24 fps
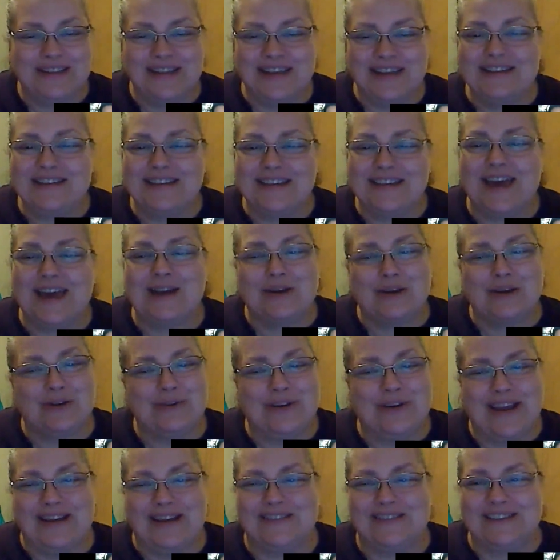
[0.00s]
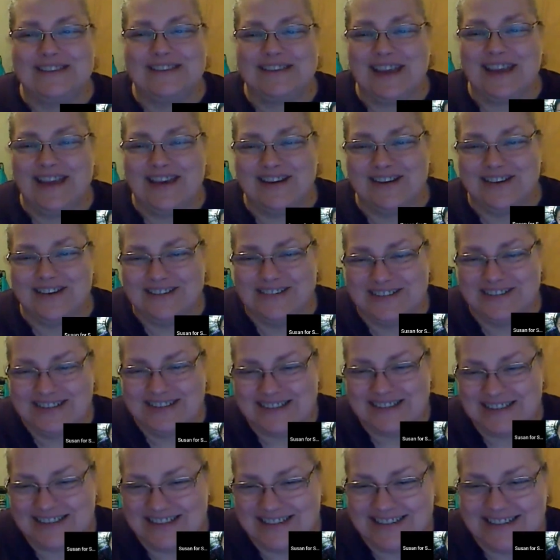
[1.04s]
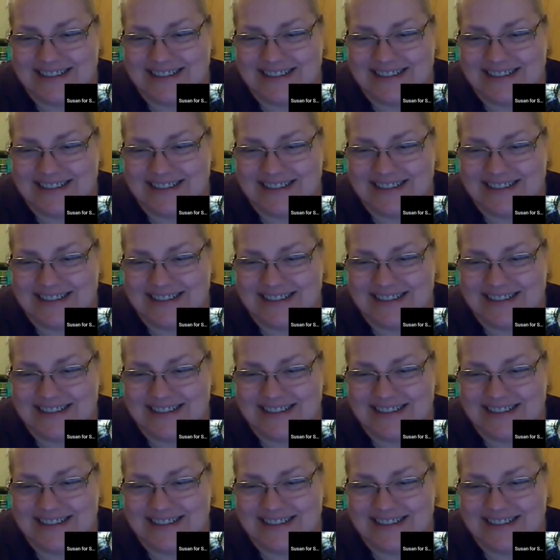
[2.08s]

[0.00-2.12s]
these got to go downstairs.